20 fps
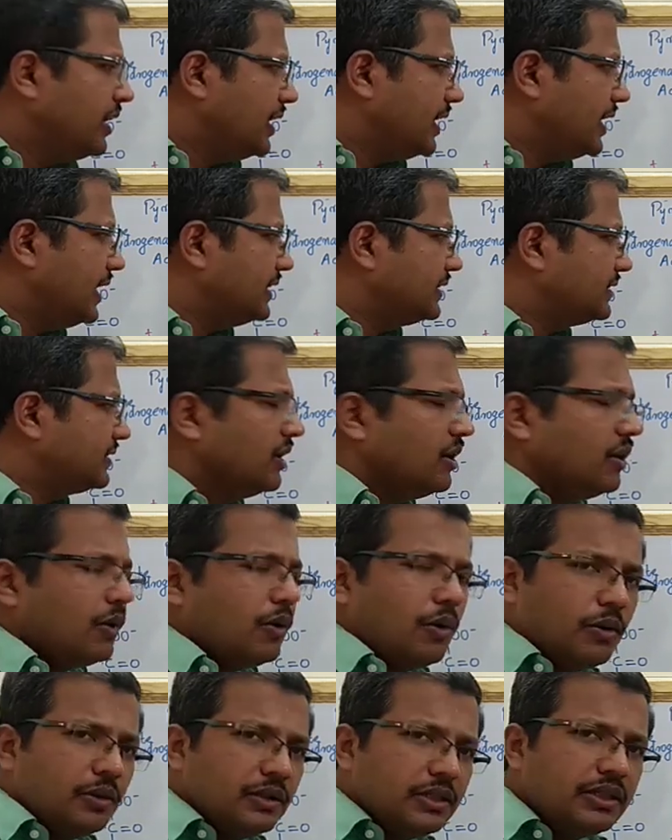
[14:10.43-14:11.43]
As
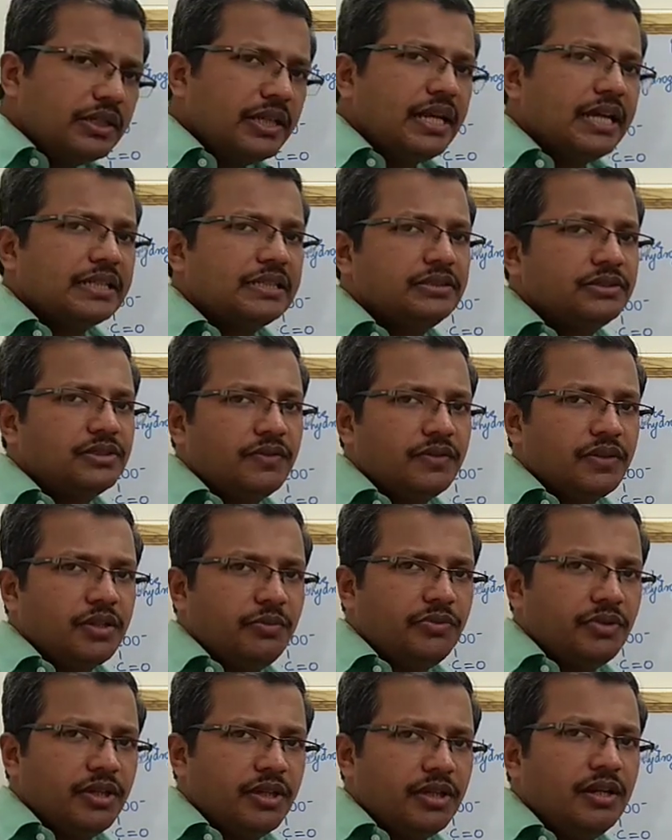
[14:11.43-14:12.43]
all the reactions of
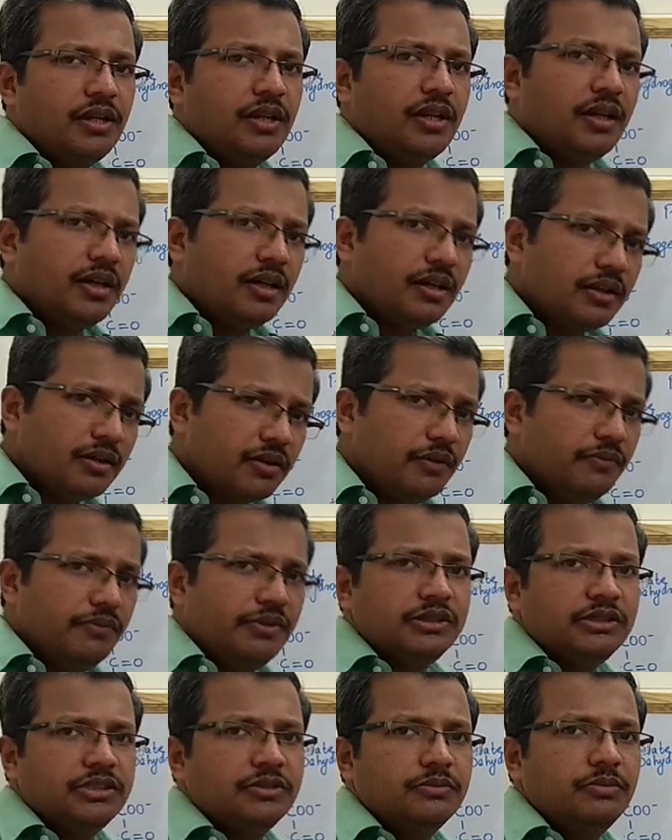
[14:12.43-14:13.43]
Krebs cycle are
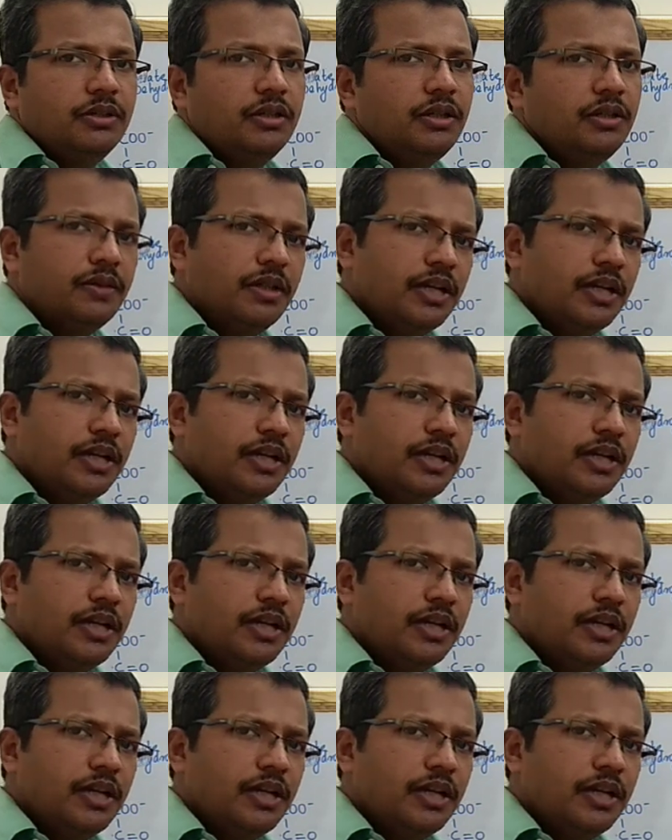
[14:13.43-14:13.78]
reversible,